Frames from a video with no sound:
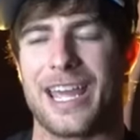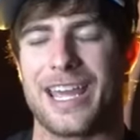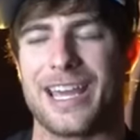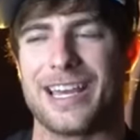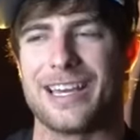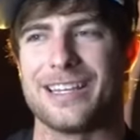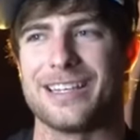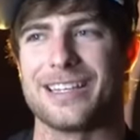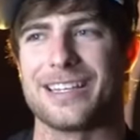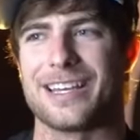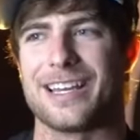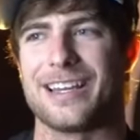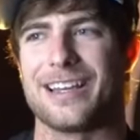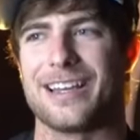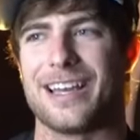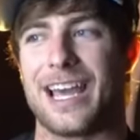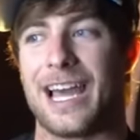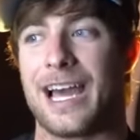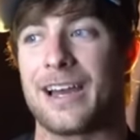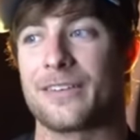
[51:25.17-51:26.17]
And
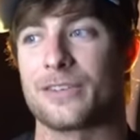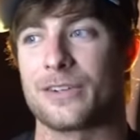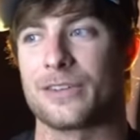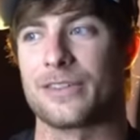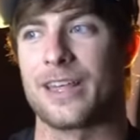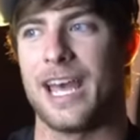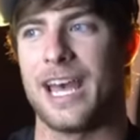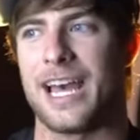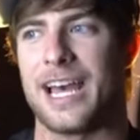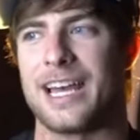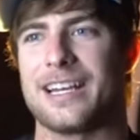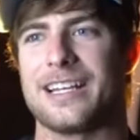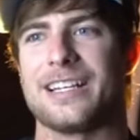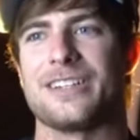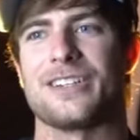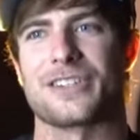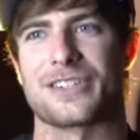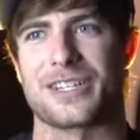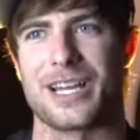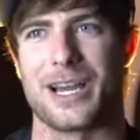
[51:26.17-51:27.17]
after that,
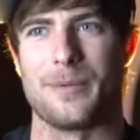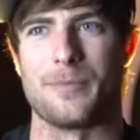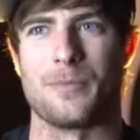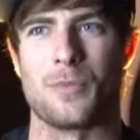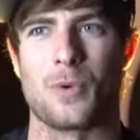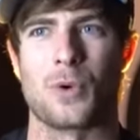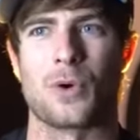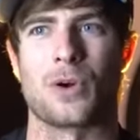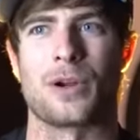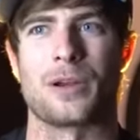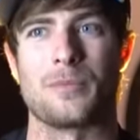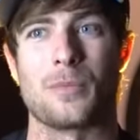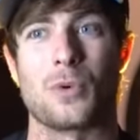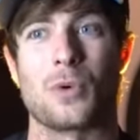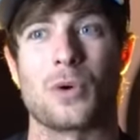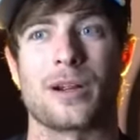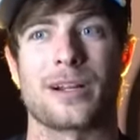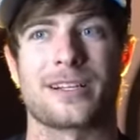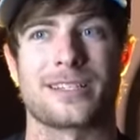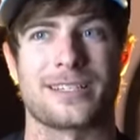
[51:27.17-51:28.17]
it just got more and
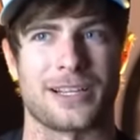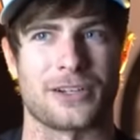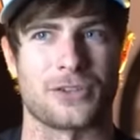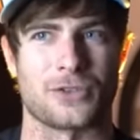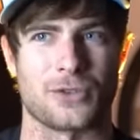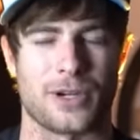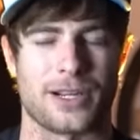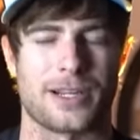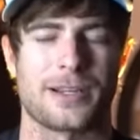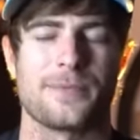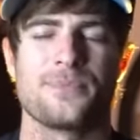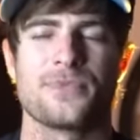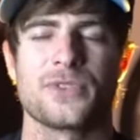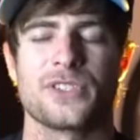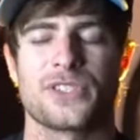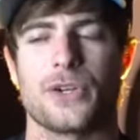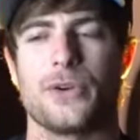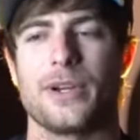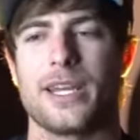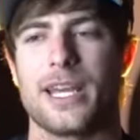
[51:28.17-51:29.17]
more eccentric.
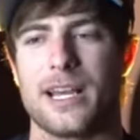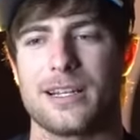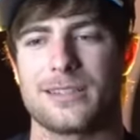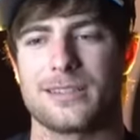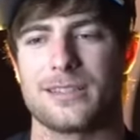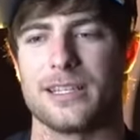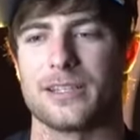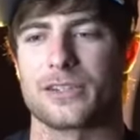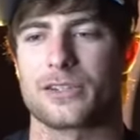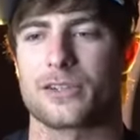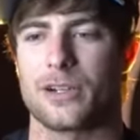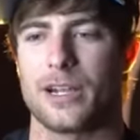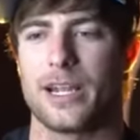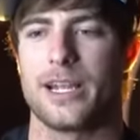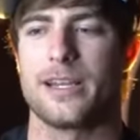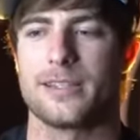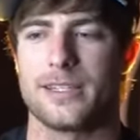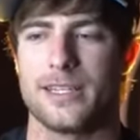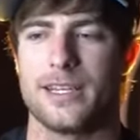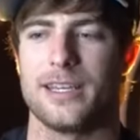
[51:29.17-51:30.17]
So he has these
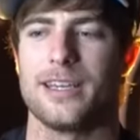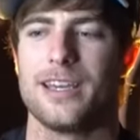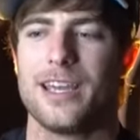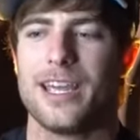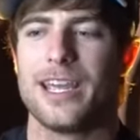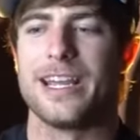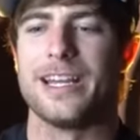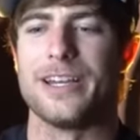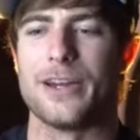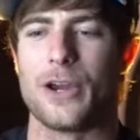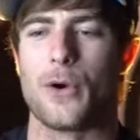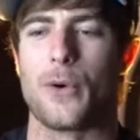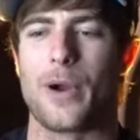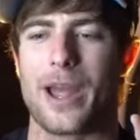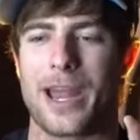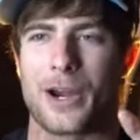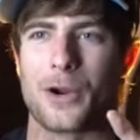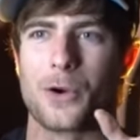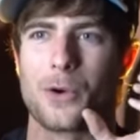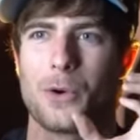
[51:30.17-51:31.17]
crazy, you know,
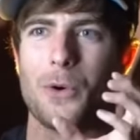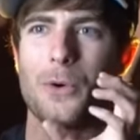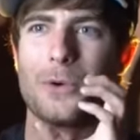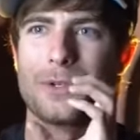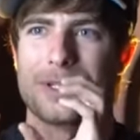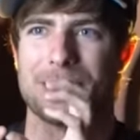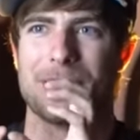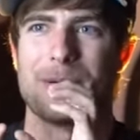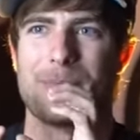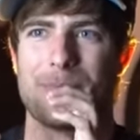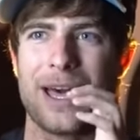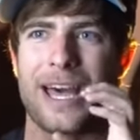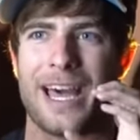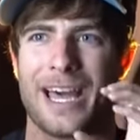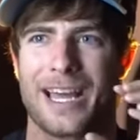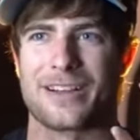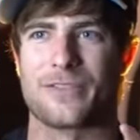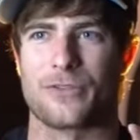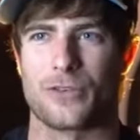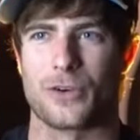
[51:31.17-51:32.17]
air holes in the
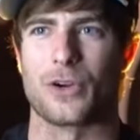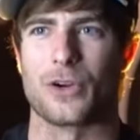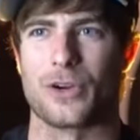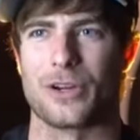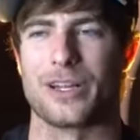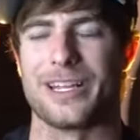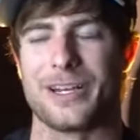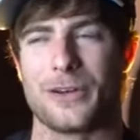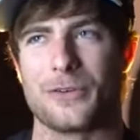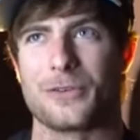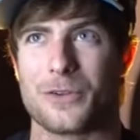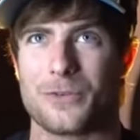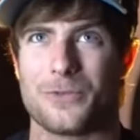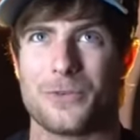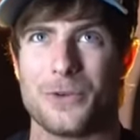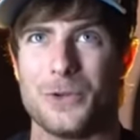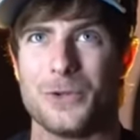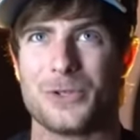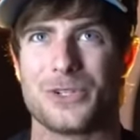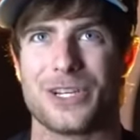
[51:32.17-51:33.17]
back for, you know,
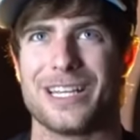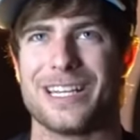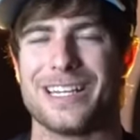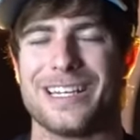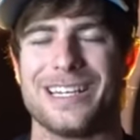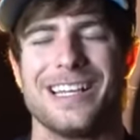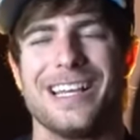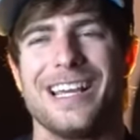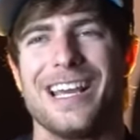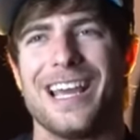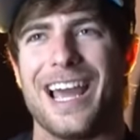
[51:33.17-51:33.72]
diffusion.